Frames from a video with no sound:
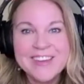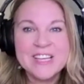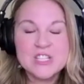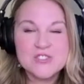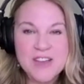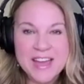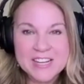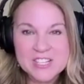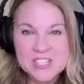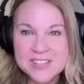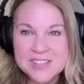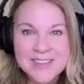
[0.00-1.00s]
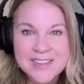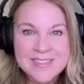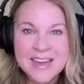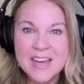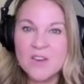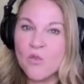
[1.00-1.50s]
strategy
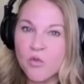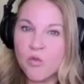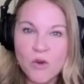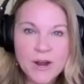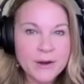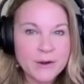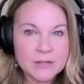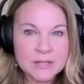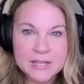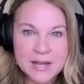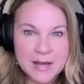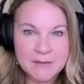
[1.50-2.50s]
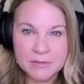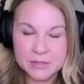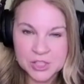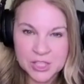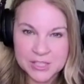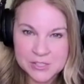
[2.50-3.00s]
that rarely ever
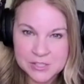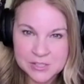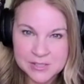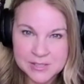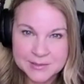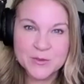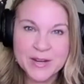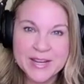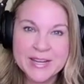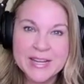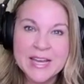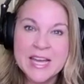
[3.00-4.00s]
changes, right?